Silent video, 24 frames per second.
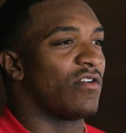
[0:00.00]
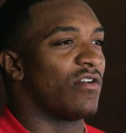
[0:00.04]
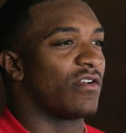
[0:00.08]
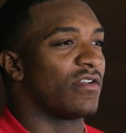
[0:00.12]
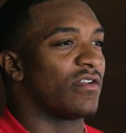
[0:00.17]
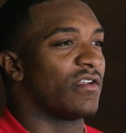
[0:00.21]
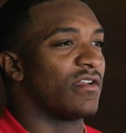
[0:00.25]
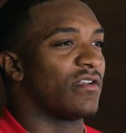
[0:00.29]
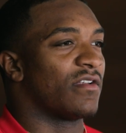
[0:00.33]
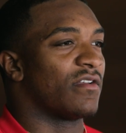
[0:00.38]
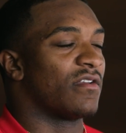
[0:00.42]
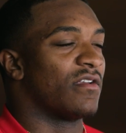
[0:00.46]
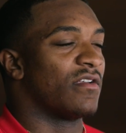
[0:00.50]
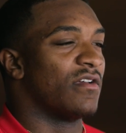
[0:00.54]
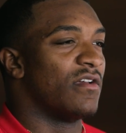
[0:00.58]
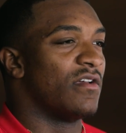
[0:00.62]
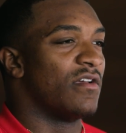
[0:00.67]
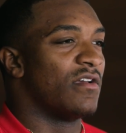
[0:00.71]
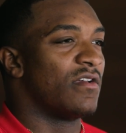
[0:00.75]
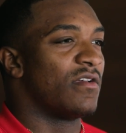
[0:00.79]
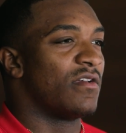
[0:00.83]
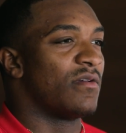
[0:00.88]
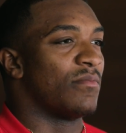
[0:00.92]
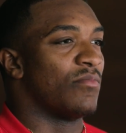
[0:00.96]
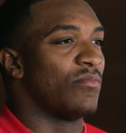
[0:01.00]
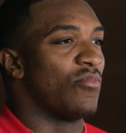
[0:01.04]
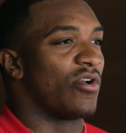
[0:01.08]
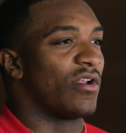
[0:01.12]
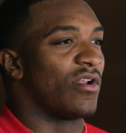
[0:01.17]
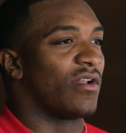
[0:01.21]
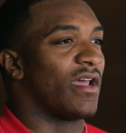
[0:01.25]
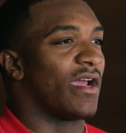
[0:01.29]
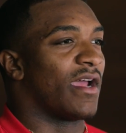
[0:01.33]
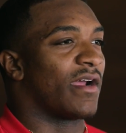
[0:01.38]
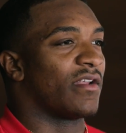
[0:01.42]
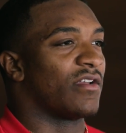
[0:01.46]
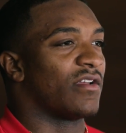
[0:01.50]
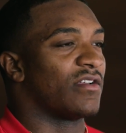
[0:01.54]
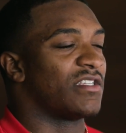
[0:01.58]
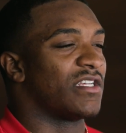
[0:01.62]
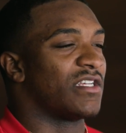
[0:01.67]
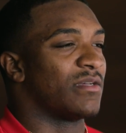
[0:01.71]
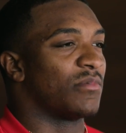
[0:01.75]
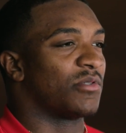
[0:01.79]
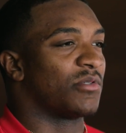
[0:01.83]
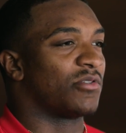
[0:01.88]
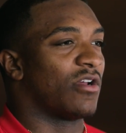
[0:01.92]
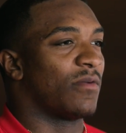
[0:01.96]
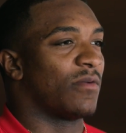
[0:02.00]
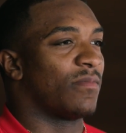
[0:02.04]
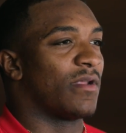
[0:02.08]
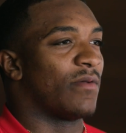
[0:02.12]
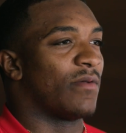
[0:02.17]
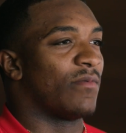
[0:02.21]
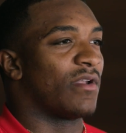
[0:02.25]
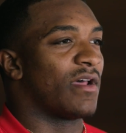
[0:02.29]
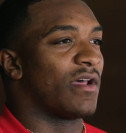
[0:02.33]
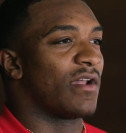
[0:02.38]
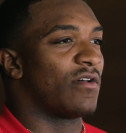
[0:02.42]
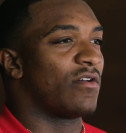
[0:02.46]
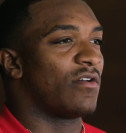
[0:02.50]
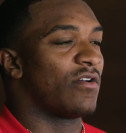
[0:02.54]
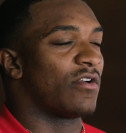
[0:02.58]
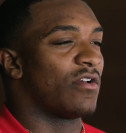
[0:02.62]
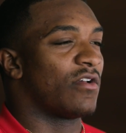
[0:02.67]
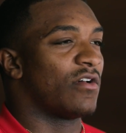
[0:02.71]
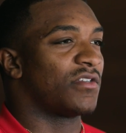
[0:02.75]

heart, then more than likely your team will start playing with a lot of heart